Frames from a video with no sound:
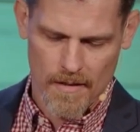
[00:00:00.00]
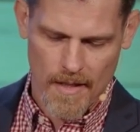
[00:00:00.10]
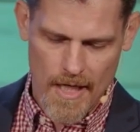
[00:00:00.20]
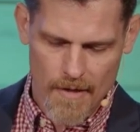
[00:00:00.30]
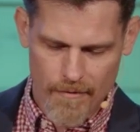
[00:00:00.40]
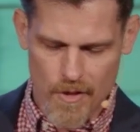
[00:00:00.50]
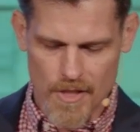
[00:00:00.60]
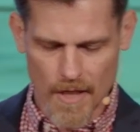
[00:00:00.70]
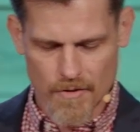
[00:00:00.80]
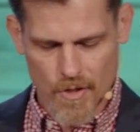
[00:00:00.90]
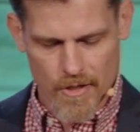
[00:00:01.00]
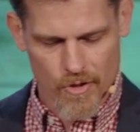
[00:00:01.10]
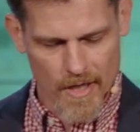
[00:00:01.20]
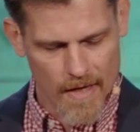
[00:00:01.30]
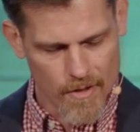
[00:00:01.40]
Lay up for yourselves
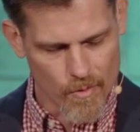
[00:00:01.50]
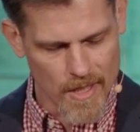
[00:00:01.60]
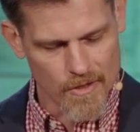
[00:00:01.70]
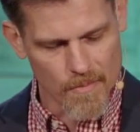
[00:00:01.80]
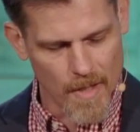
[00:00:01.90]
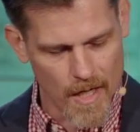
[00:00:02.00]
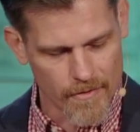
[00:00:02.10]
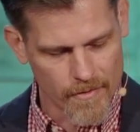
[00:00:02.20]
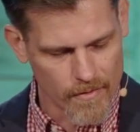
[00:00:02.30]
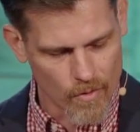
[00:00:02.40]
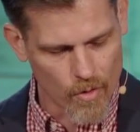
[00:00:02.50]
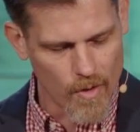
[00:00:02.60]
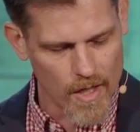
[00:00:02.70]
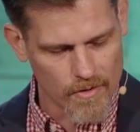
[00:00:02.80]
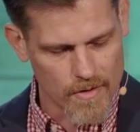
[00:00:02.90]
treasure in heaven where neither moth nor
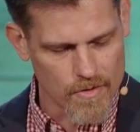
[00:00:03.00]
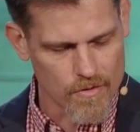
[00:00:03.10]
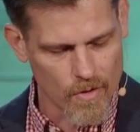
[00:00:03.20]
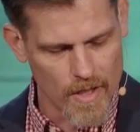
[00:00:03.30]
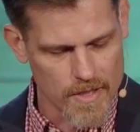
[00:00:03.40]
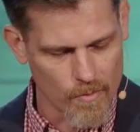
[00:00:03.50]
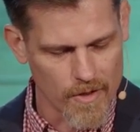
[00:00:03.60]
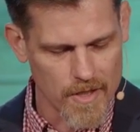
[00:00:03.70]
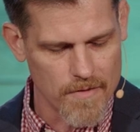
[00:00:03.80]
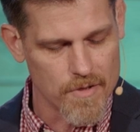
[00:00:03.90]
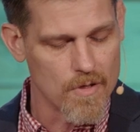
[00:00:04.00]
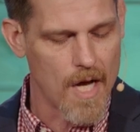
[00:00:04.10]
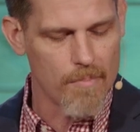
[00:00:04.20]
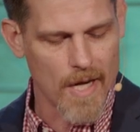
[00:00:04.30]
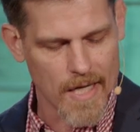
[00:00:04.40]
rust destroys and where thieves do
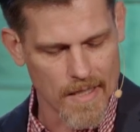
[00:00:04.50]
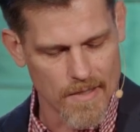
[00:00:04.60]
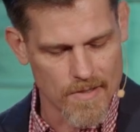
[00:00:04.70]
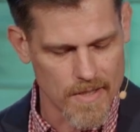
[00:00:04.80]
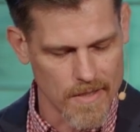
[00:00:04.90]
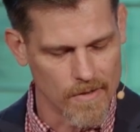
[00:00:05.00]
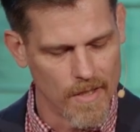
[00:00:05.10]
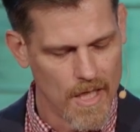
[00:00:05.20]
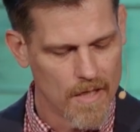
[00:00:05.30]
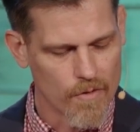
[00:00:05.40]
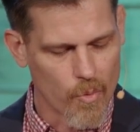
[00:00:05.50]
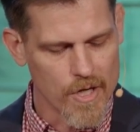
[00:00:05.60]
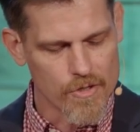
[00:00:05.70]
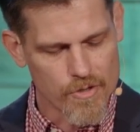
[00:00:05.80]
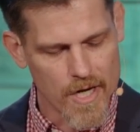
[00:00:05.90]
not break in and steal. For where
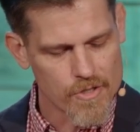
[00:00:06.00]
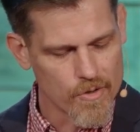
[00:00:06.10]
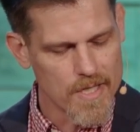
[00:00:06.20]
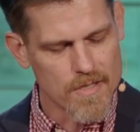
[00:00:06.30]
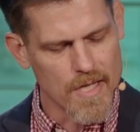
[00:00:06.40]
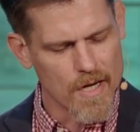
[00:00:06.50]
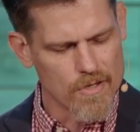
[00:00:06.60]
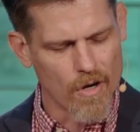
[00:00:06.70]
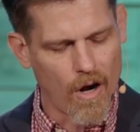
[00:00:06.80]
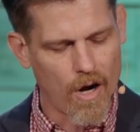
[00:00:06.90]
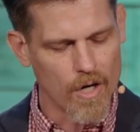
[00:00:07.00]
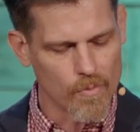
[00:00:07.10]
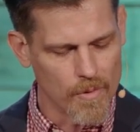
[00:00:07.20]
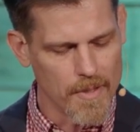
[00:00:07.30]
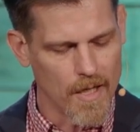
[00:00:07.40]
your treasure is, there your heart
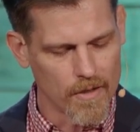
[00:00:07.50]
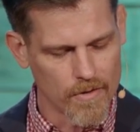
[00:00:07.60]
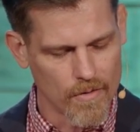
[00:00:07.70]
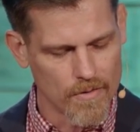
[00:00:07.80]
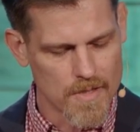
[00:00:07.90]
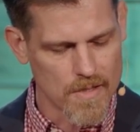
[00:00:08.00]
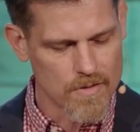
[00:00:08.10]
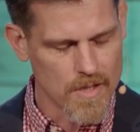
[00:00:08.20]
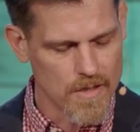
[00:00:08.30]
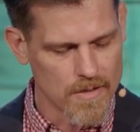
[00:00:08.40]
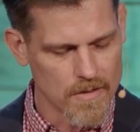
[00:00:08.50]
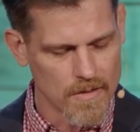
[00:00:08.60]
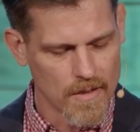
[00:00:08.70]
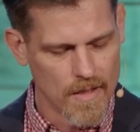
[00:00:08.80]
will be also, says Jesus.